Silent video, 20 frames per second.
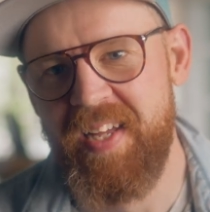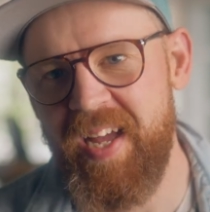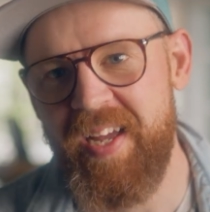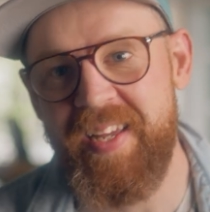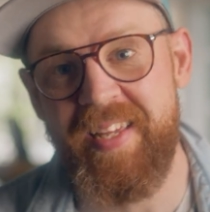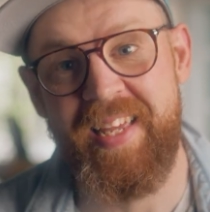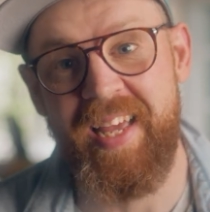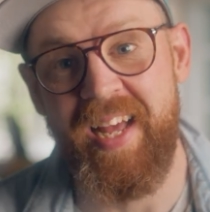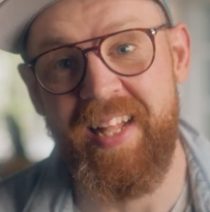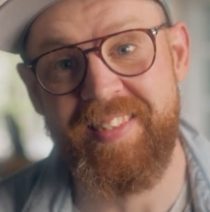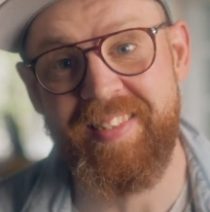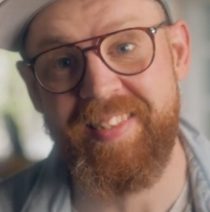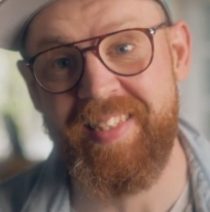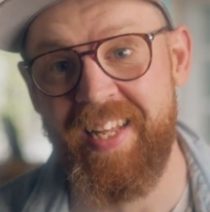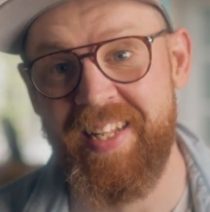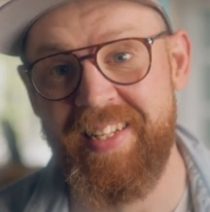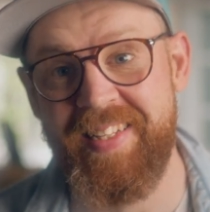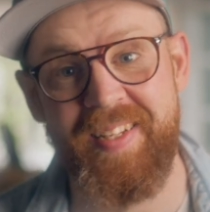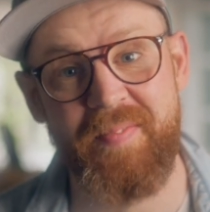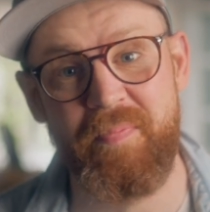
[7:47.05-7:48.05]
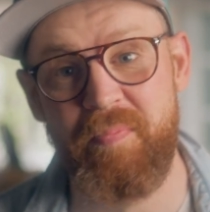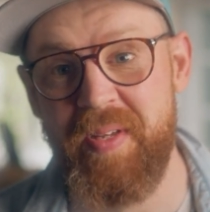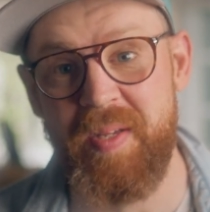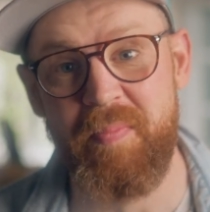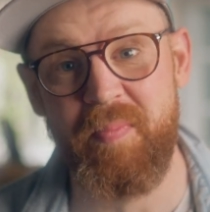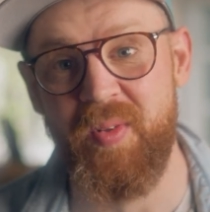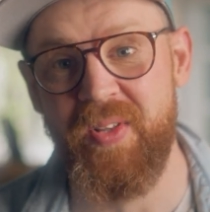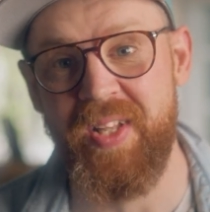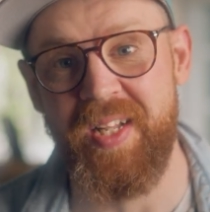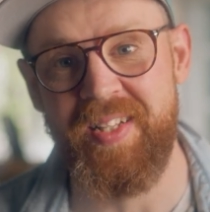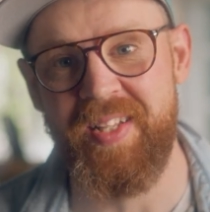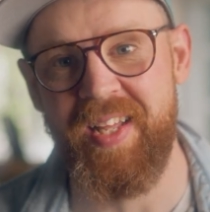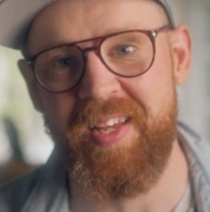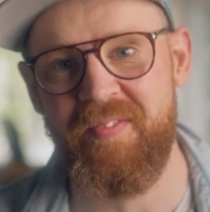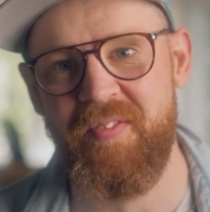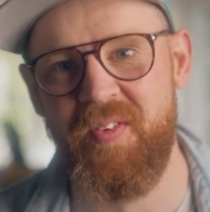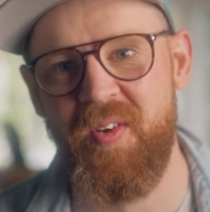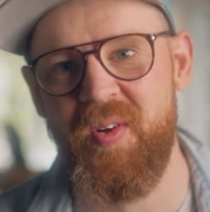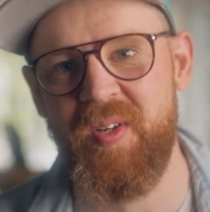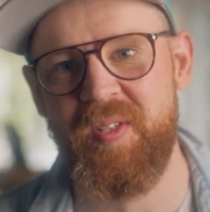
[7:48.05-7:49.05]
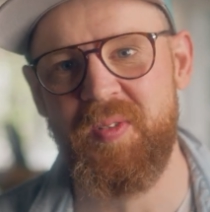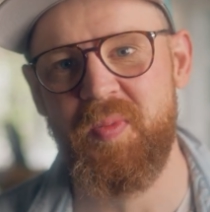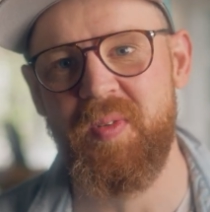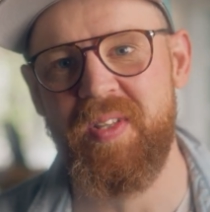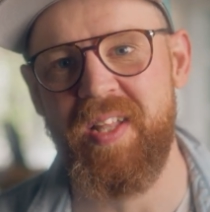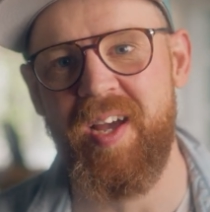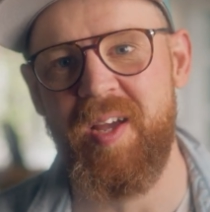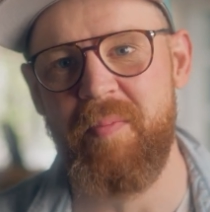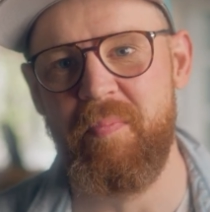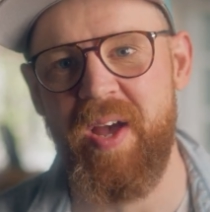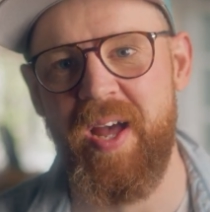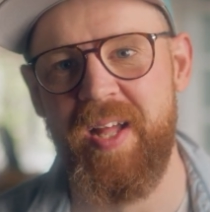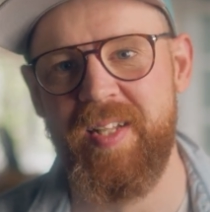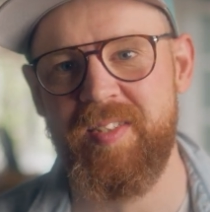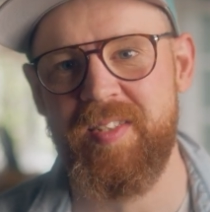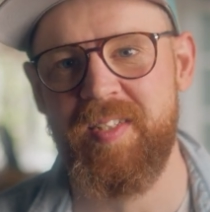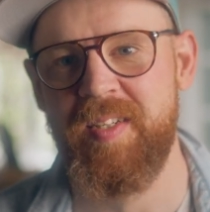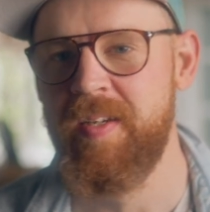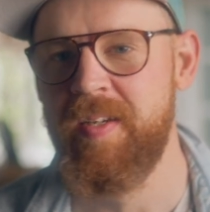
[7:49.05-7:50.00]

I can't stand it. People that take photos with iPads.